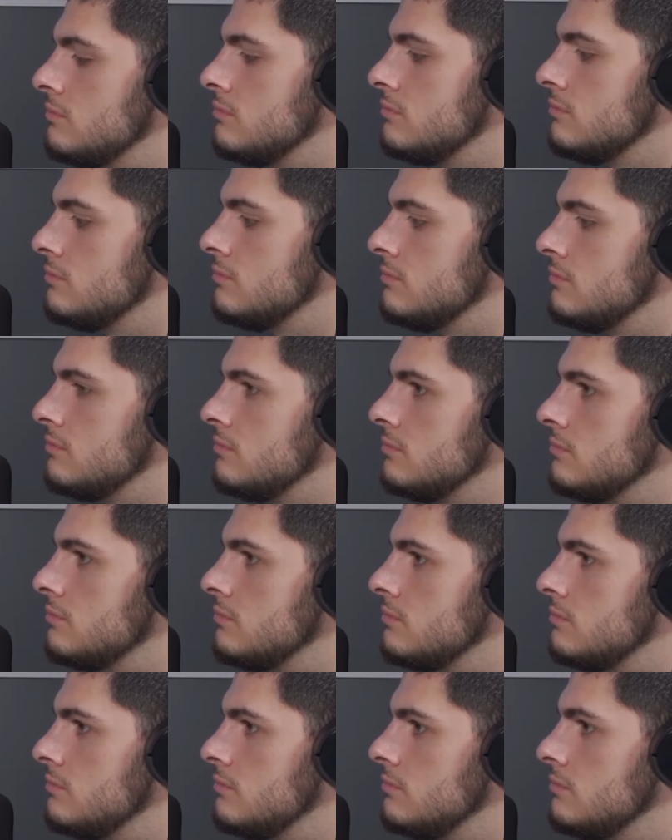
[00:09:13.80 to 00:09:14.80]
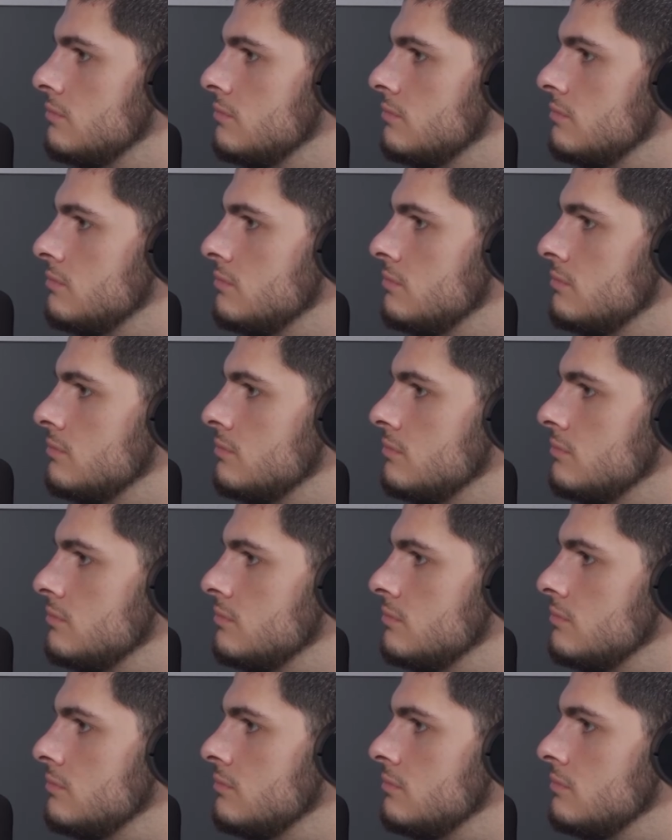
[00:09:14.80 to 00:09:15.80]

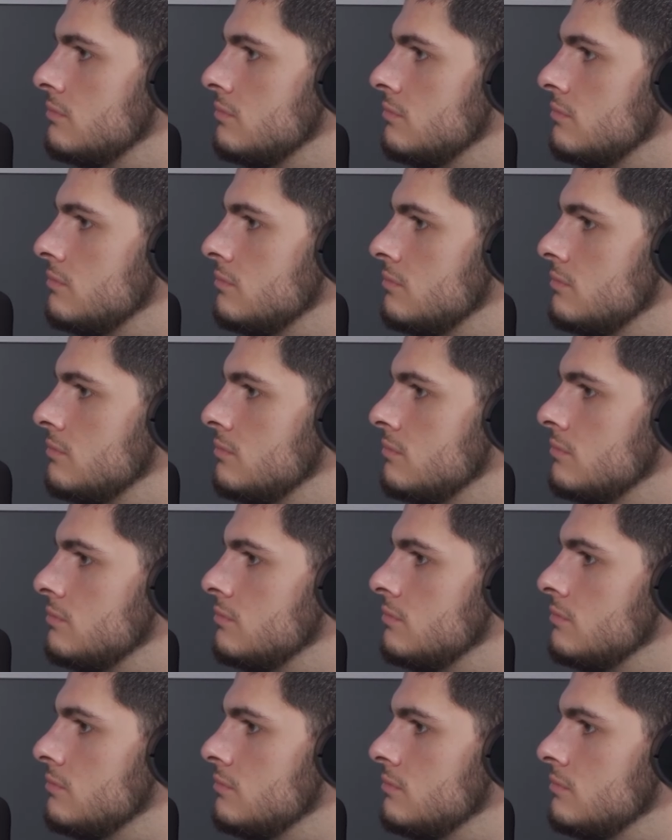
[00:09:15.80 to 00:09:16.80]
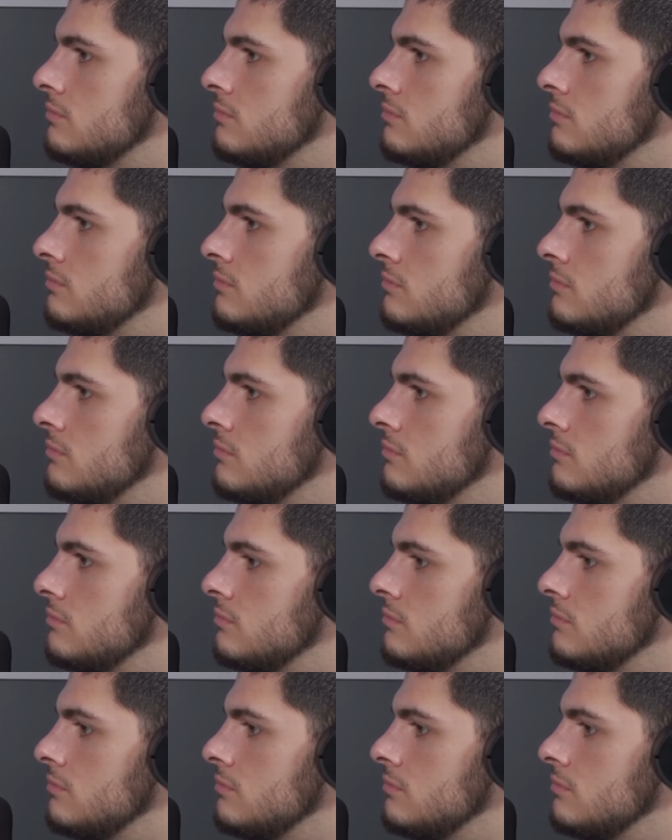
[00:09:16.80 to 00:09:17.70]
[no speech]